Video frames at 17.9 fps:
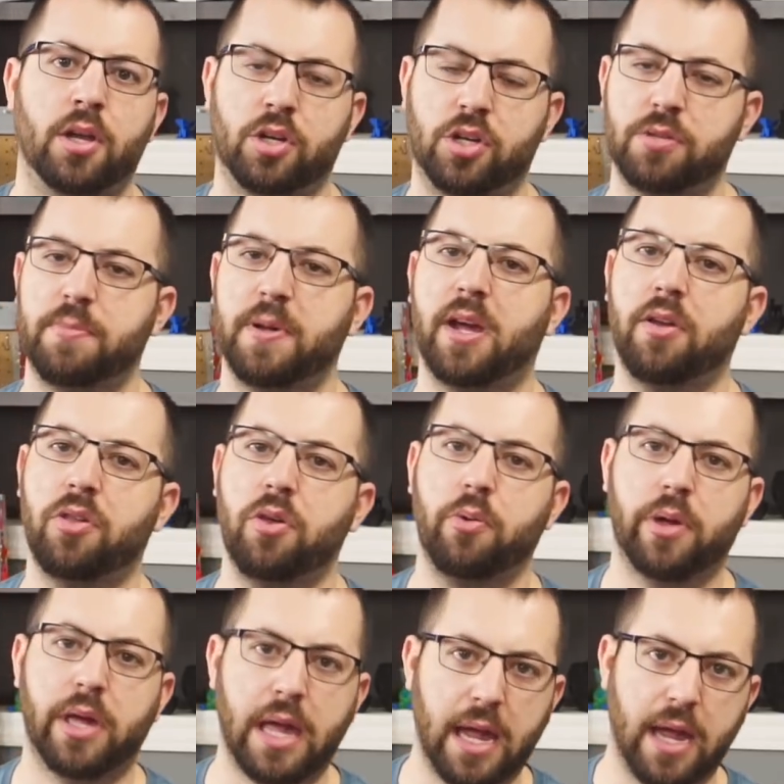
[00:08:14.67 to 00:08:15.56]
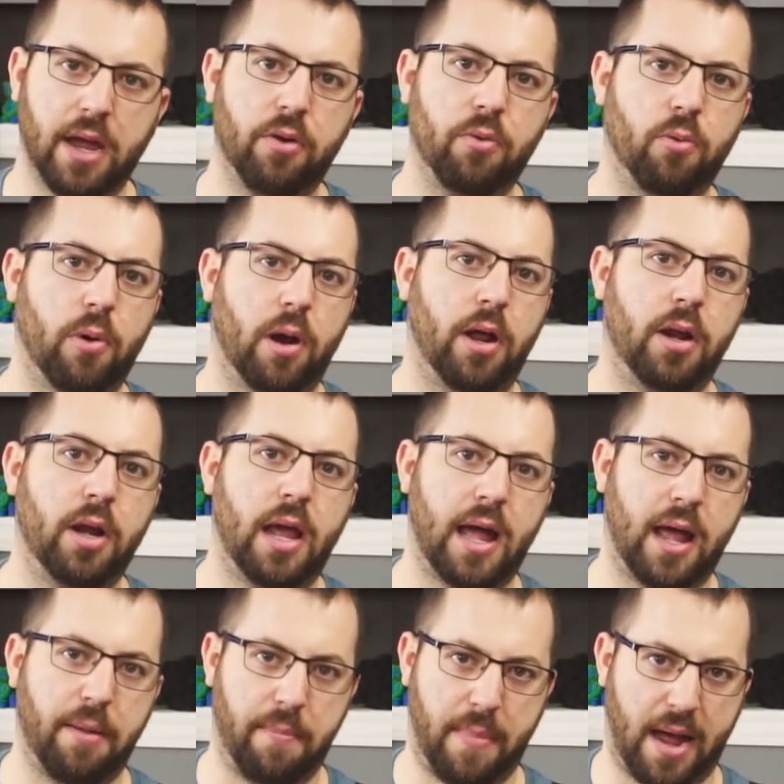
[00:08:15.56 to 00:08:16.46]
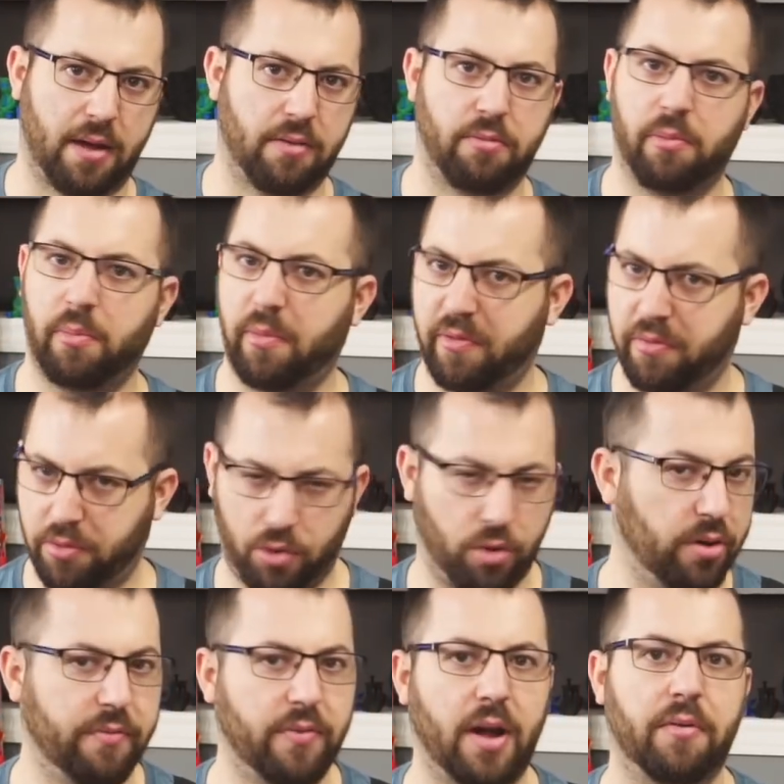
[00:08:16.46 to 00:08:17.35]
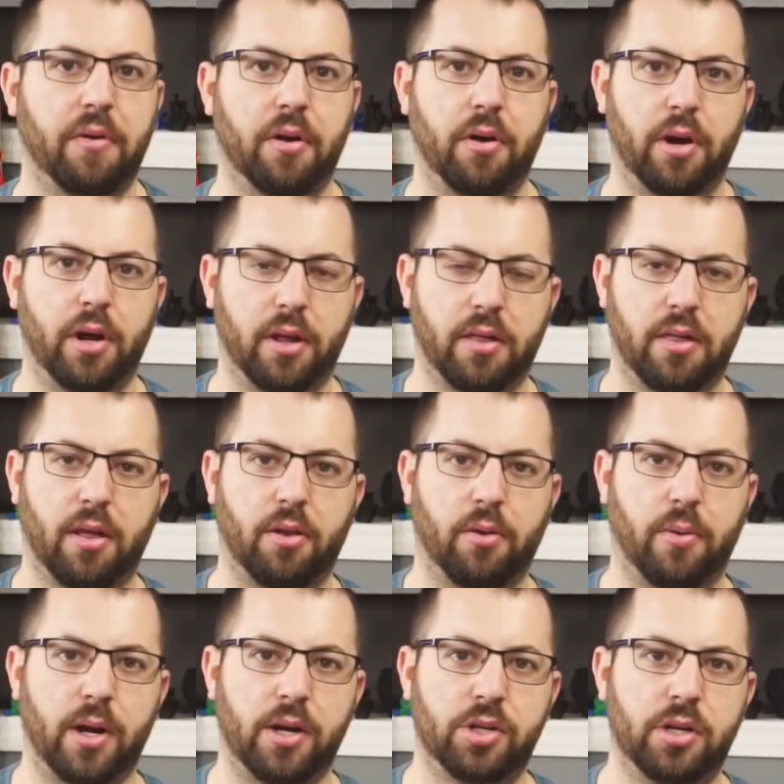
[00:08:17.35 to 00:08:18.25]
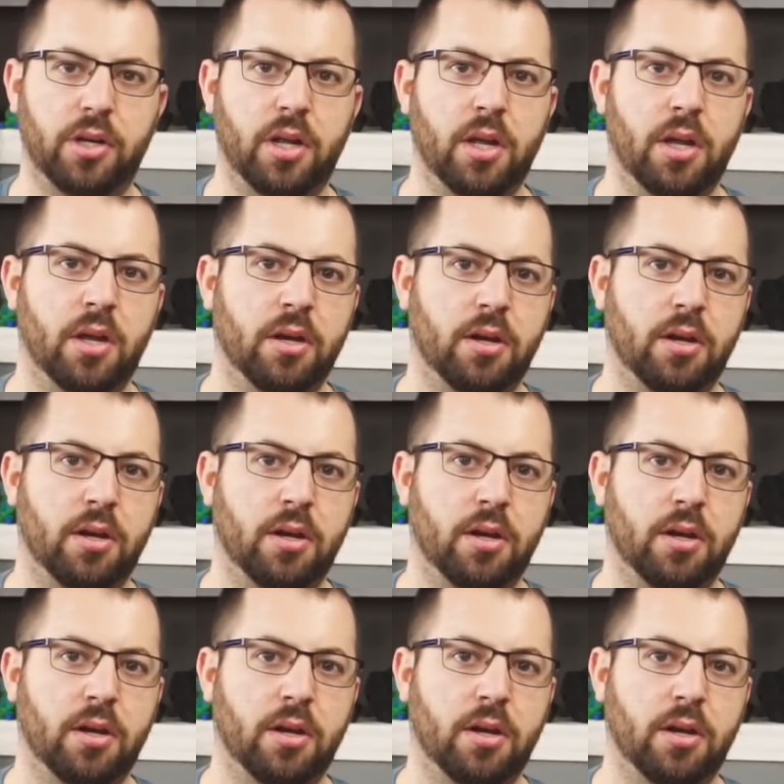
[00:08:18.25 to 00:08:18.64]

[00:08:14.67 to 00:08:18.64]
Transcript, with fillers: Just because you can run at a maximum of 3500 acceleration